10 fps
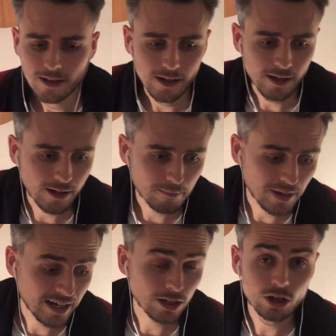And
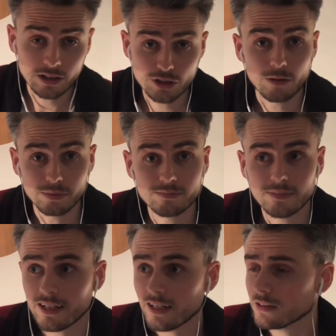I got the job,
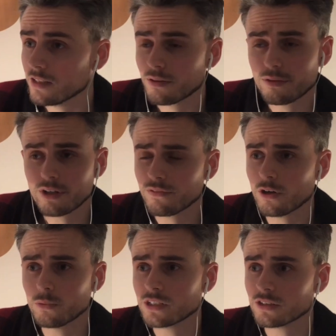and I did
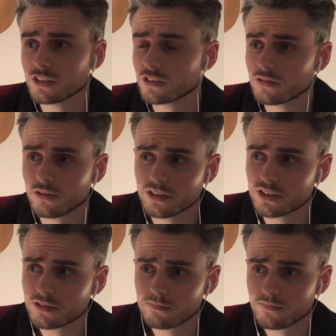3-4 weeks on
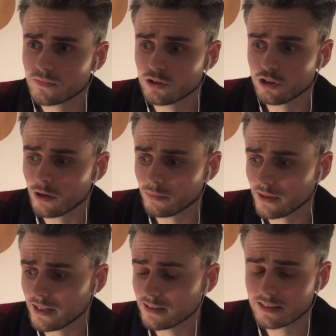this job,
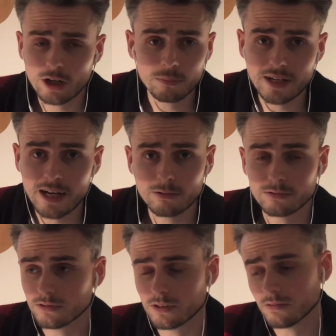and Tom
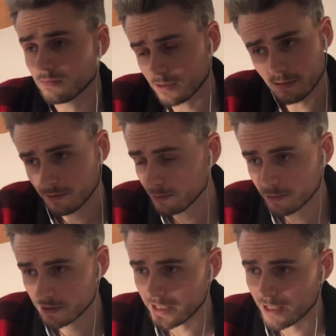now, who
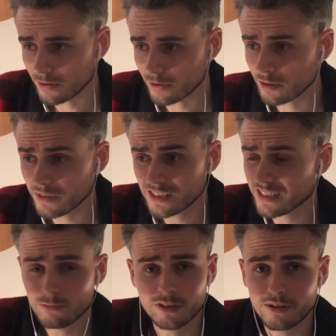was my hero growing up, he's
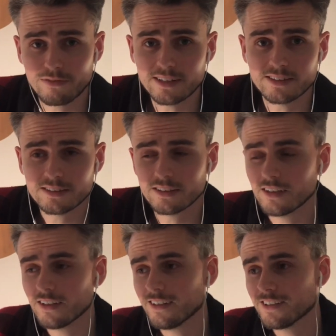now one of my friends.
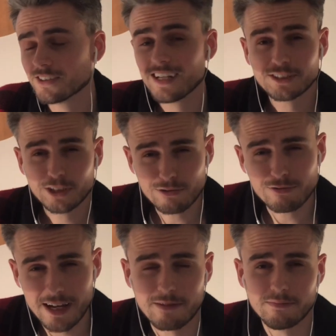So that's a
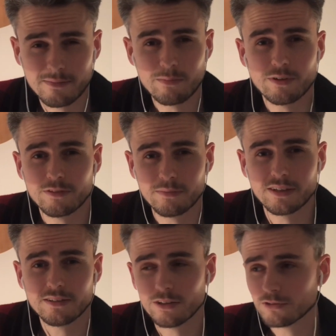great memory for
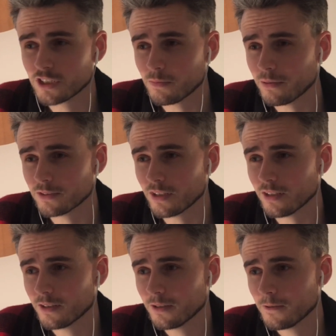me, you know, just to be able to,
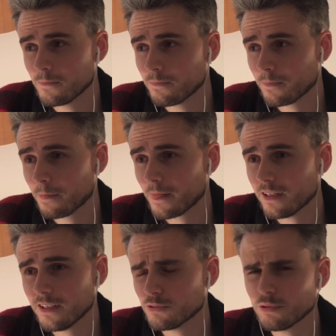
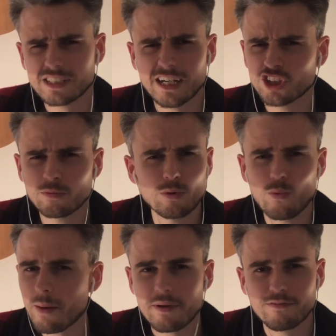it was like a double
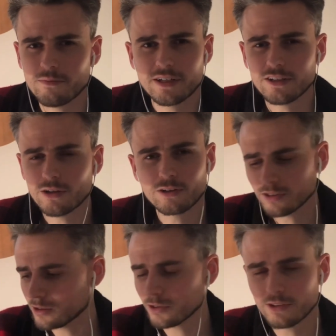whammy for me. You know, I got
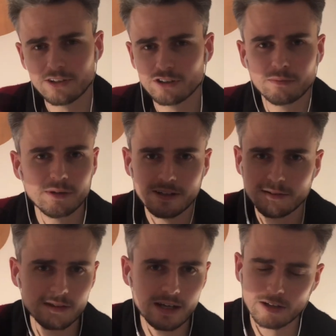to do a great job,
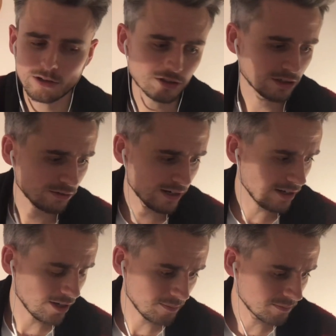and I got to
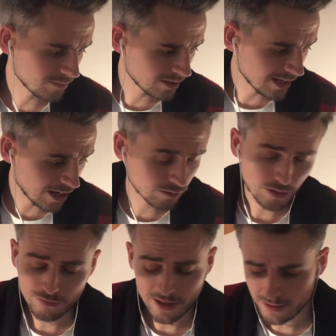get another
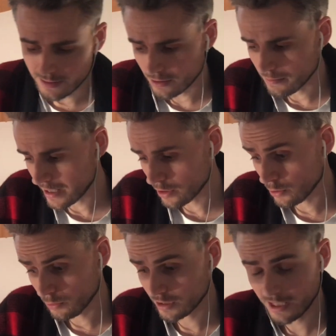friend of mine
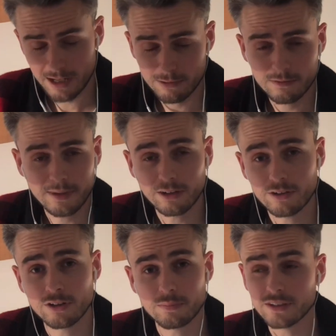who was a hero of mine
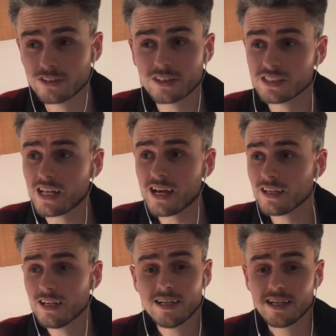growing up. And to this day,
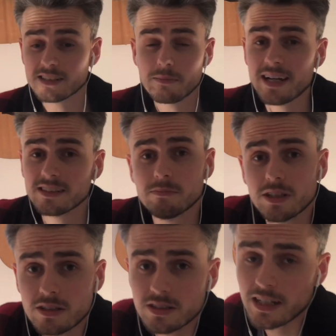he's amazing
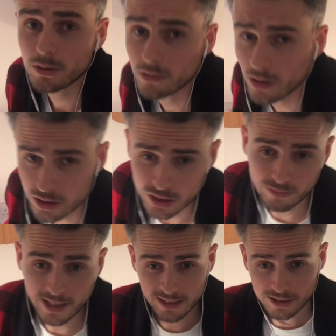because I a lot of
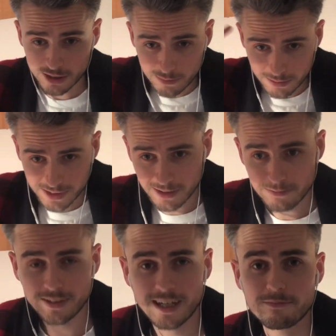songwriting, as you can probably see
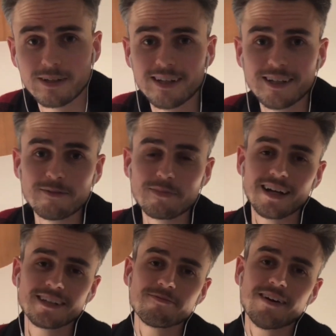
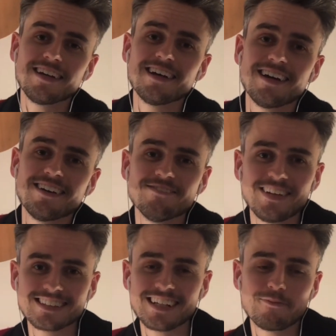behind my my
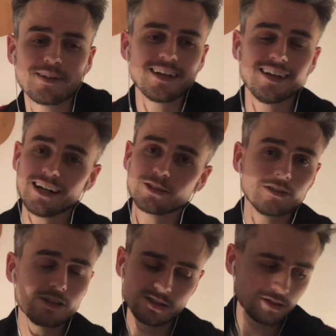setup here. I do a
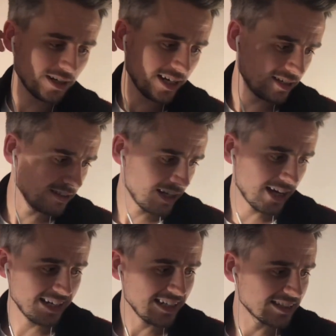lot of songwriting,
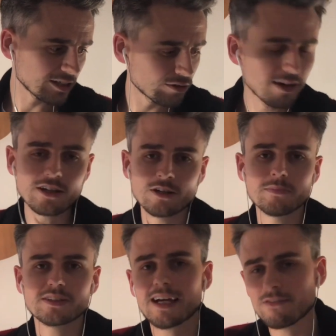and he's a great
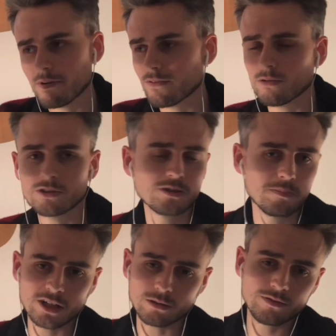number to have in my phone, just to
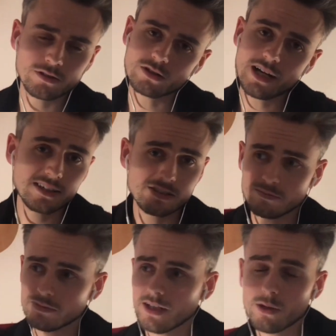pick up the phone and go, hi
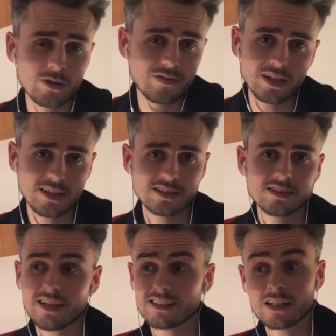Tom, what do you think of this?
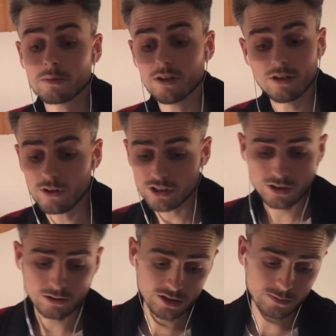And I send him a lot of voice
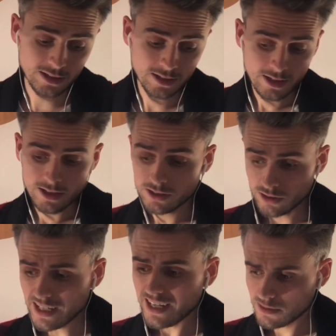notes as well. So
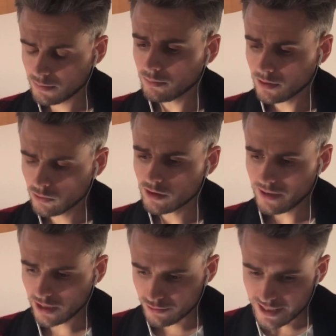that is probably one of
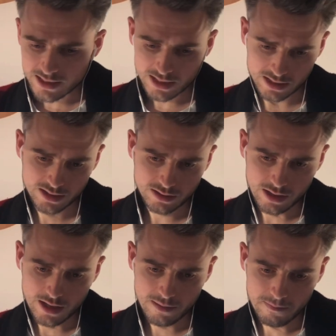my greatest
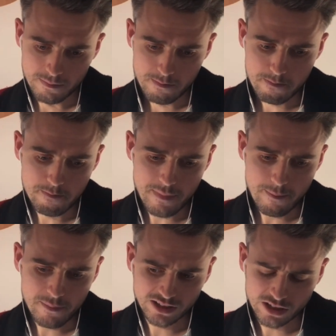
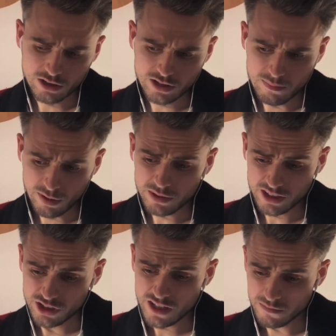memories and probably
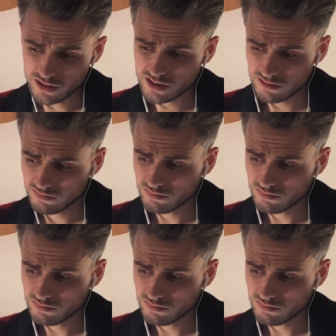achievements,